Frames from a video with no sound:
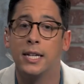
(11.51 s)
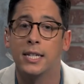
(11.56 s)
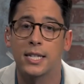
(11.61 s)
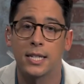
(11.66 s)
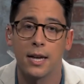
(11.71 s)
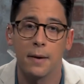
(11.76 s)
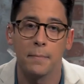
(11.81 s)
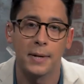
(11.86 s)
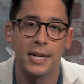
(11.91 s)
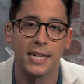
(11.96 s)

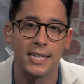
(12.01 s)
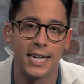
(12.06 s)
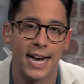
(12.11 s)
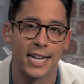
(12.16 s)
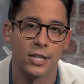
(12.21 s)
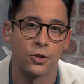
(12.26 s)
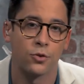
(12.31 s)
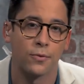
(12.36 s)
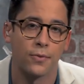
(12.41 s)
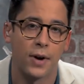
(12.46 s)
Some
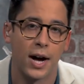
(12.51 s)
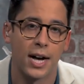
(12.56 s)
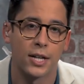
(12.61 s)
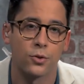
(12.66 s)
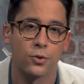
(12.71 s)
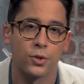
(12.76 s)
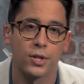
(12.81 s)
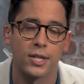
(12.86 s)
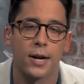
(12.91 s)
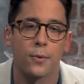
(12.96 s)

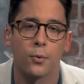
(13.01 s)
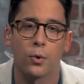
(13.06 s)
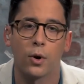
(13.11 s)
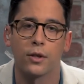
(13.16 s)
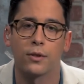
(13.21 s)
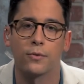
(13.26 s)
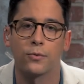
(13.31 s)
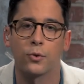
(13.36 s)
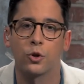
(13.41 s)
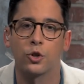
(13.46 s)
catastrophizers say we're
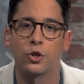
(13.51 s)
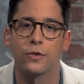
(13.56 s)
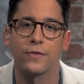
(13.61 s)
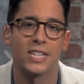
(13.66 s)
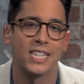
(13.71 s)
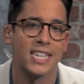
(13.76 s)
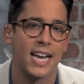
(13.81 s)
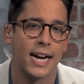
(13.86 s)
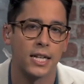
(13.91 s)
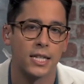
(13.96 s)
on the verge of
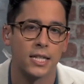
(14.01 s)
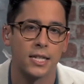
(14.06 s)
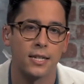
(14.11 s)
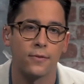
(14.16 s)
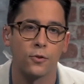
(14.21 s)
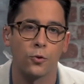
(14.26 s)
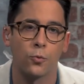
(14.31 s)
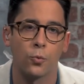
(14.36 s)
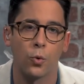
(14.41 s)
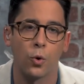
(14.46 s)
a second
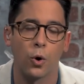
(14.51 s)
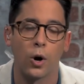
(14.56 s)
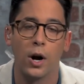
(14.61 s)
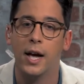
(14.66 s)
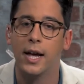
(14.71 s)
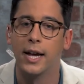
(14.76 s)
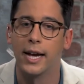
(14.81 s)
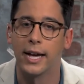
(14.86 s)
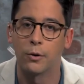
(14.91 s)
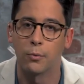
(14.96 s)
civil war.
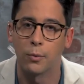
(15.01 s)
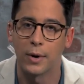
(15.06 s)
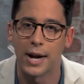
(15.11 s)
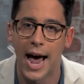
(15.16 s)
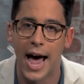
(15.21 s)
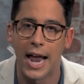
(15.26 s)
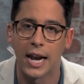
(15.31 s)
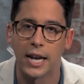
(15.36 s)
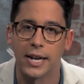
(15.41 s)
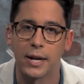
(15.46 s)
In
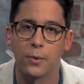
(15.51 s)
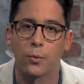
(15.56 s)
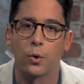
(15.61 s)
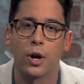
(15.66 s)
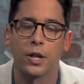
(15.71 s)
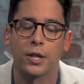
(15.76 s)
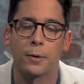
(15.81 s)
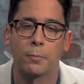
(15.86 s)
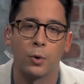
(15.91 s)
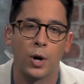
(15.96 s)
reality,
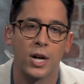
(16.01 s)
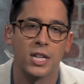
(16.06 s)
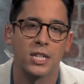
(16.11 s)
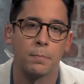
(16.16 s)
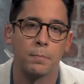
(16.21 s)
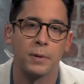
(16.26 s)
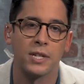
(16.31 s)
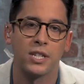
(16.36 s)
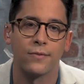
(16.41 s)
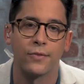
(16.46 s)
we're on the
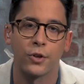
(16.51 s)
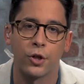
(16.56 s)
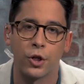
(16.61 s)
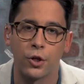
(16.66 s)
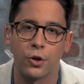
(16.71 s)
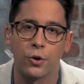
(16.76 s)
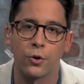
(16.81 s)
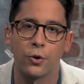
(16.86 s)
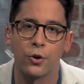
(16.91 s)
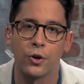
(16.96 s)
precipice of a
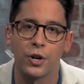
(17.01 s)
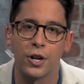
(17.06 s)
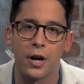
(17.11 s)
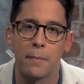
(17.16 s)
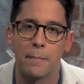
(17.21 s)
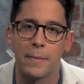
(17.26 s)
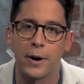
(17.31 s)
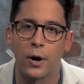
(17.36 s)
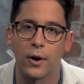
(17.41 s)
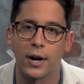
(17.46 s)
third
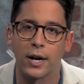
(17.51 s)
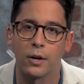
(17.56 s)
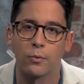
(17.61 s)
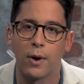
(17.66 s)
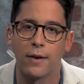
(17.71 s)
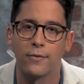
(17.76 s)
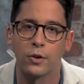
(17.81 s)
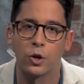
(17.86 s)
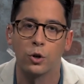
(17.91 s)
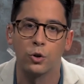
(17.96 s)
American
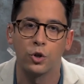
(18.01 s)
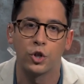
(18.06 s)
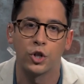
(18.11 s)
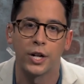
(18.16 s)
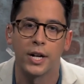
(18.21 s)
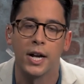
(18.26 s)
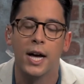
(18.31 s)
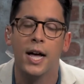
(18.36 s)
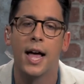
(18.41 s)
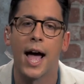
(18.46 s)

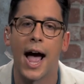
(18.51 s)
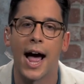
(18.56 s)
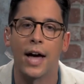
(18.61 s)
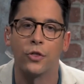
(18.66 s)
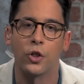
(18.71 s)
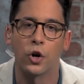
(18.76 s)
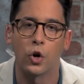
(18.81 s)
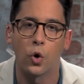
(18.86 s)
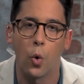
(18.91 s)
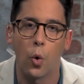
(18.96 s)
Revolution,
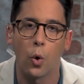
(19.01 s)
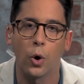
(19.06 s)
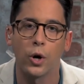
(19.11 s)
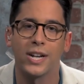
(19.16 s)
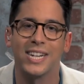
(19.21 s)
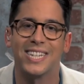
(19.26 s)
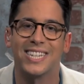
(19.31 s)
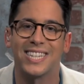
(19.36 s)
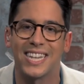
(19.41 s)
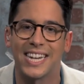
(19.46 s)
and the
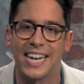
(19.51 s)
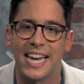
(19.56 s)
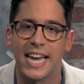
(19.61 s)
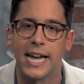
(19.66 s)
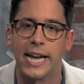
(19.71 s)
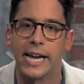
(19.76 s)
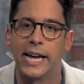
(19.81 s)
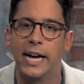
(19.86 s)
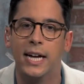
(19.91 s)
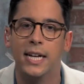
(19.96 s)
court is the
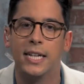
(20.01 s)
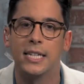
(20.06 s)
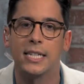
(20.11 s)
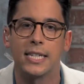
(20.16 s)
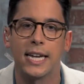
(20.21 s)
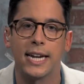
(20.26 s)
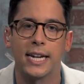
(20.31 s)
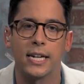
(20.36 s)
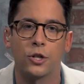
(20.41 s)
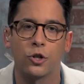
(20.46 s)
key.
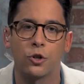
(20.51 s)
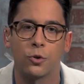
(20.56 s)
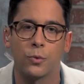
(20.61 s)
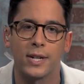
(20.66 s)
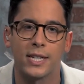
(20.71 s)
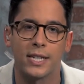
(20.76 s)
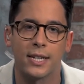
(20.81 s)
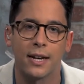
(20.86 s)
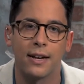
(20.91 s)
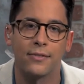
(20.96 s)
St.
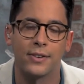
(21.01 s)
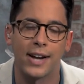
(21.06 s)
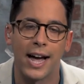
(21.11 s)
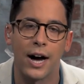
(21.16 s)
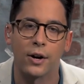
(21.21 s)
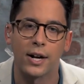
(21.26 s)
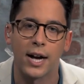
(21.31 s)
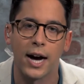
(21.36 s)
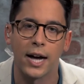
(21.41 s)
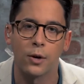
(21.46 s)
Teresa of
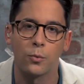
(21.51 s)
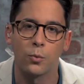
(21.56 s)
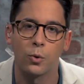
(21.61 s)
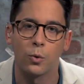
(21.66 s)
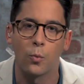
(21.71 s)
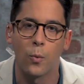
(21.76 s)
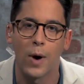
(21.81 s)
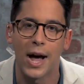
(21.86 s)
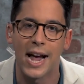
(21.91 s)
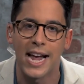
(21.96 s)
Calcutta
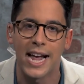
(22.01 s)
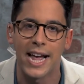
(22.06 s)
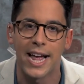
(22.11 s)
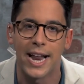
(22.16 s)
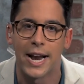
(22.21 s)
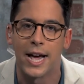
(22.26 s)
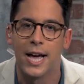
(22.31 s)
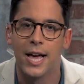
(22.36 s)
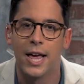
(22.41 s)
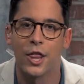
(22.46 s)
will weigh
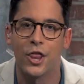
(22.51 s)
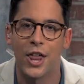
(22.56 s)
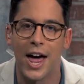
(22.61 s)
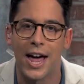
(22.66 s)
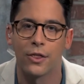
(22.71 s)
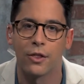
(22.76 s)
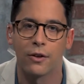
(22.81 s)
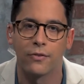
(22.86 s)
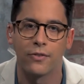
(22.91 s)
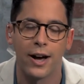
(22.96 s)
in.
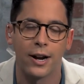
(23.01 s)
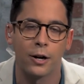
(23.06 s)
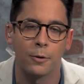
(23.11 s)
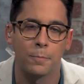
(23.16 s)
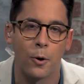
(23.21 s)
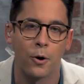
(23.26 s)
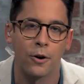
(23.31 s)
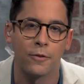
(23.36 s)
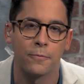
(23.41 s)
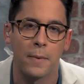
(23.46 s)
Then, the final
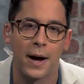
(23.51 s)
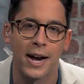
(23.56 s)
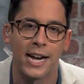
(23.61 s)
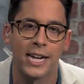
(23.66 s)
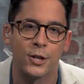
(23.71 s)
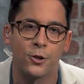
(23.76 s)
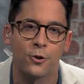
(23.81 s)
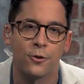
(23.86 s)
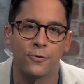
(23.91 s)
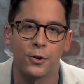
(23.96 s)
part of my
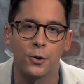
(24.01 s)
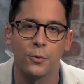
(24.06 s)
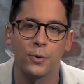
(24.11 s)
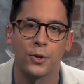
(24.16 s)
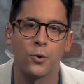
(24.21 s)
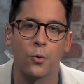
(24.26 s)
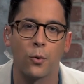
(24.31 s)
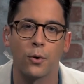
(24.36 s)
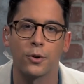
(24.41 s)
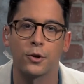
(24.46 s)
interview
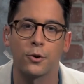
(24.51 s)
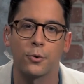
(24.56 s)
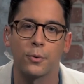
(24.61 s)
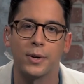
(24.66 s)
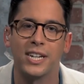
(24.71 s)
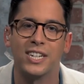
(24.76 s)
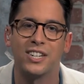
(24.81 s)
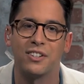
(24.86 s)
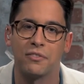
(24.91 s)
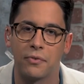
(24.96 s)
with North
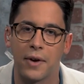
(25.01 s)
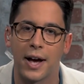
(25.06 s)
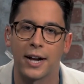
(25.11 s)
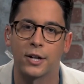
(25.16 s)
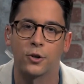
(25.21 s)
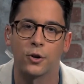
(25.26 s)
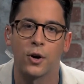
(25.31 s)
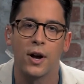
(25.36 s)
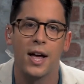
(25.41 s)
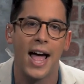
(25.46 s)
Korean
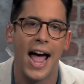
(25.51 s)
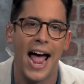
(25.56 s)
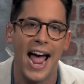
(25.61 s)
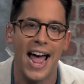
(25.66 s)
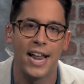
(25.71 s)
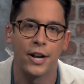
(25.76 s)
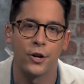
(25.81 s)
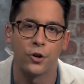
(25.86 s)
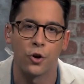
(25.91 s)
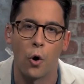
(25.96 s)
defector
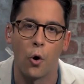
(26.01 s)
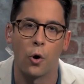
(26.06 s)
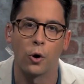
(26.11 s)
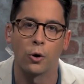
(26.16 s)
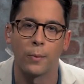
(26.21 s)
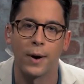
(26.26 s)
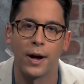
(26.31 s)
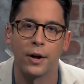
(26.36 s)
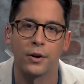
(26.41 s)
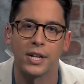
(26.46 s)
and
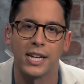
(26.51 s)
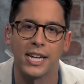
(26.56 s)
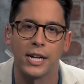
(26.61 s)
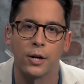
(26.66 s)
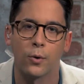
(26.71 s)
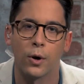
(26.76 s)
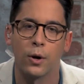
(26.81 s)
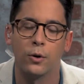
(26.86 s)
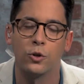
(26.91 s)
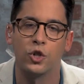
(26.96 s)
all around
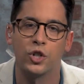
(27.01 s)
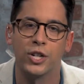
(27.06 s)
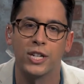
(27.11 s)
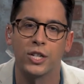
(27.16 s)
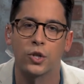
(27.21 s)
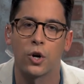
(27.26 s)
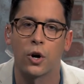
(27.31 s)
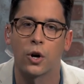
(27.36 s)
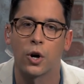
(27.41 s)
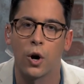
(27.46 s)
hero Ji
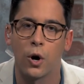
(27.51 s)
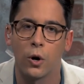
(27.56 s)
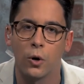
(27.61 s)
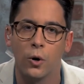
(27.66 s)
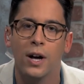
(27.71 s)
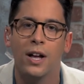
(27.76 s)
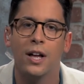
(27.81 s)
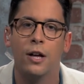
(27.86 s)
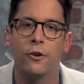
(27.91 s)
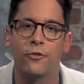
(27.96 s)

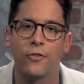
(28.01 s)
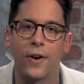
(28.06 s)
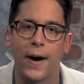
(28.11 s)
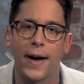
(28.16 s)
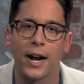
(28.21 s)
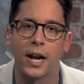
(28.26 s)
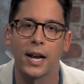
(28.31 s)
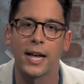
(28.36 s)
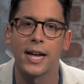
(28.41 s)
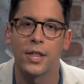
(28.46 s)
Seong-Ho.
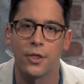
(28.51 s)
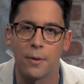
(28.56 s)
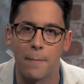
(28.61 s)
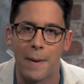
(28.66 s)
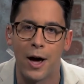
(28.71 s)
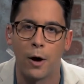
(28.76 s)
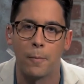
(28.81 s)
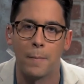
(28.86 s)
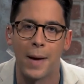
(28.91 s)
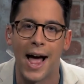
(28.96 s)
Finally, the
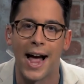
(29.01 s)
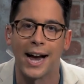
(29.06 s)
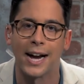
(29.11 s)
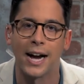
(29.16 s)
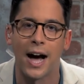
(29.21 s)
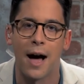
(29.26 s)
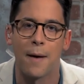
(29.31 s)
mailbag.